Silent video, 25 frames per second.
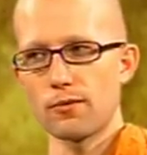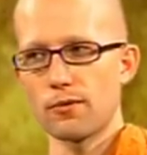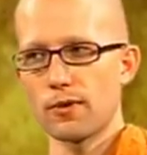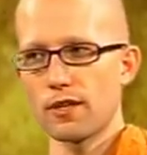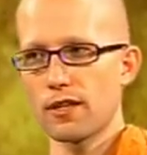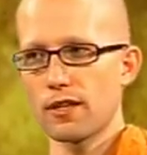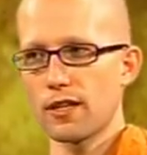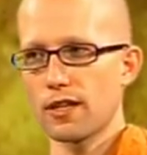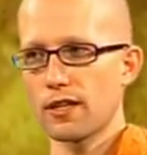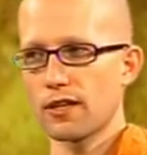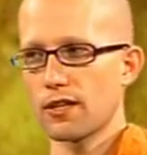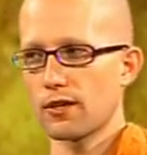We
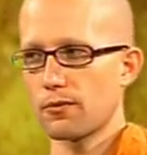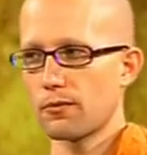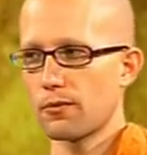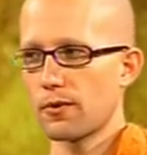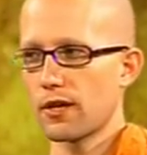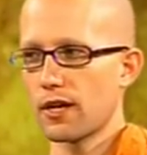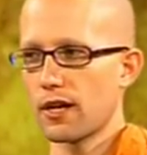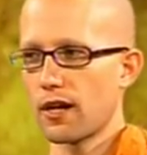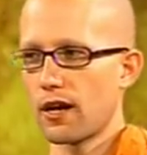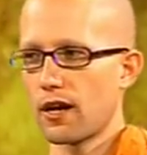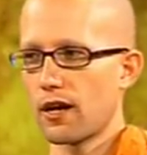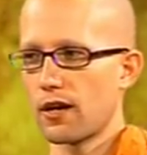think that
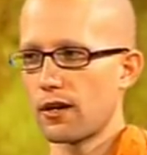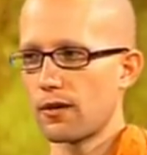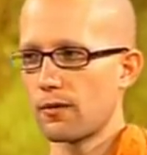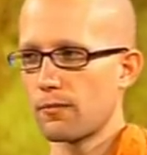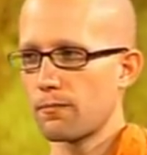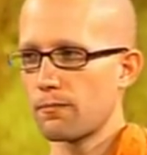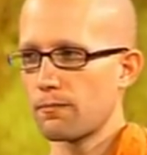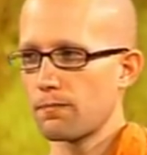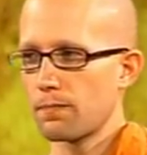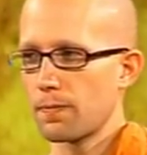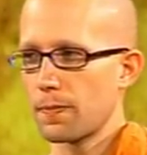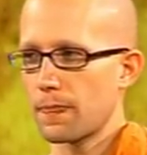we are
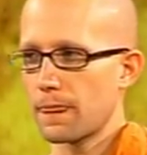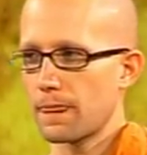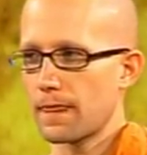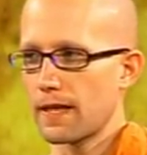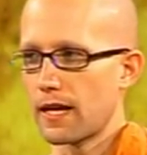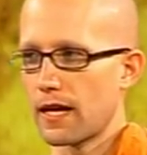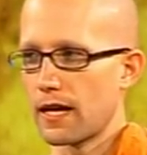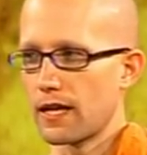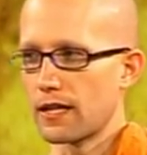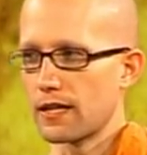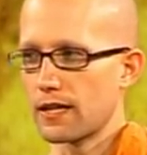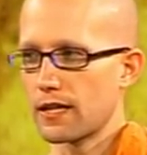
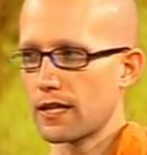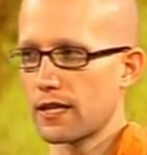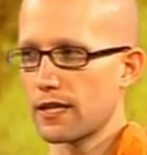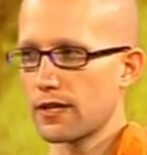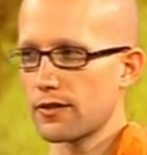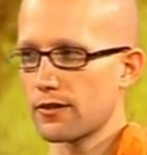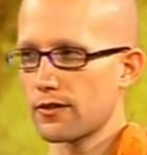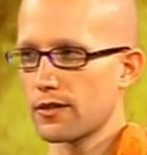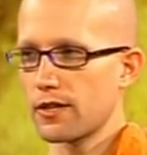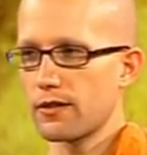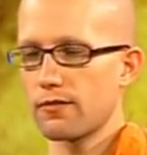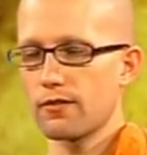uh,
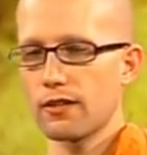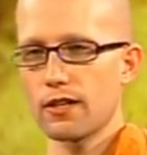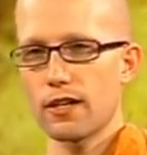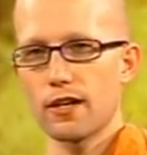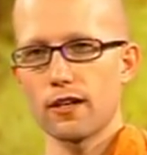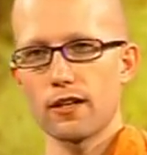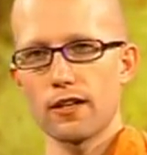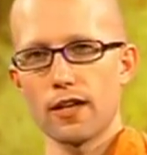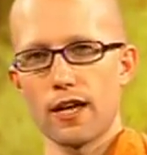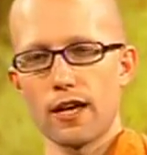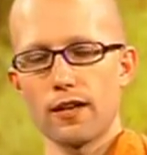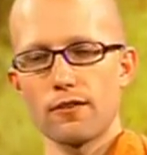here living
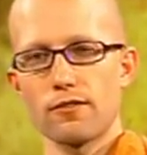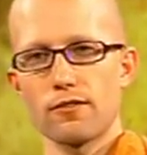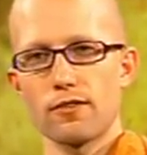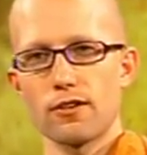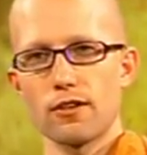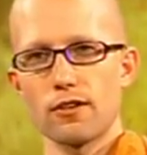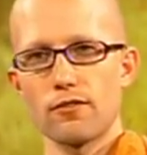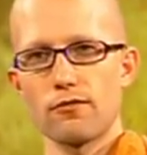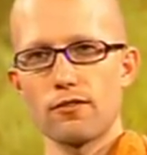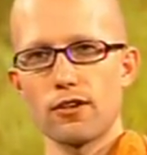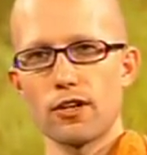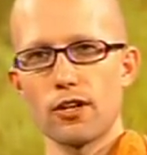our lives
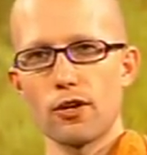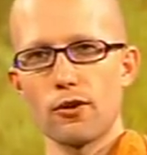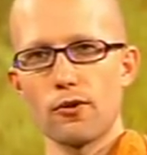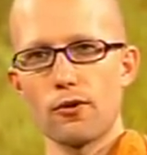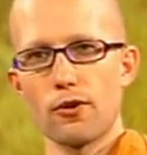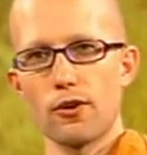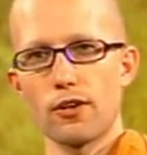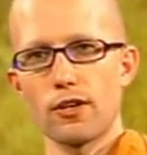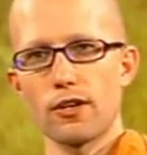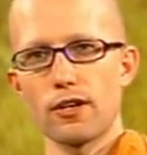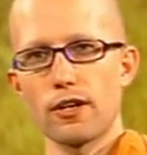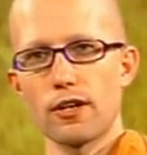in a very
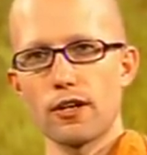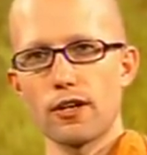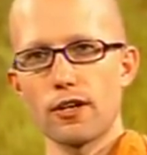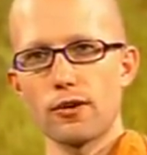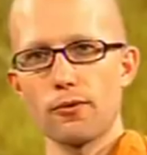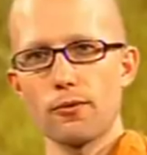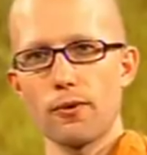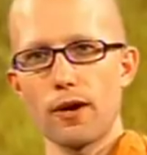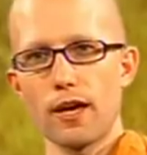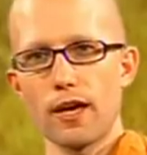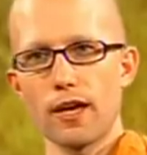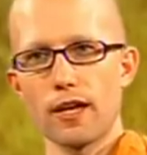ordinary
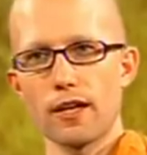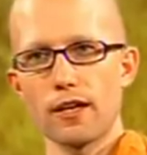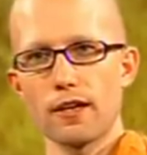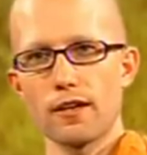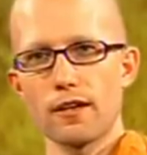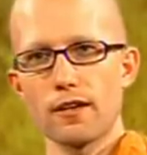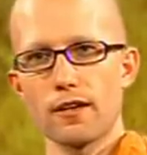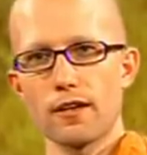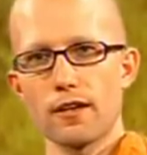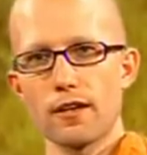way,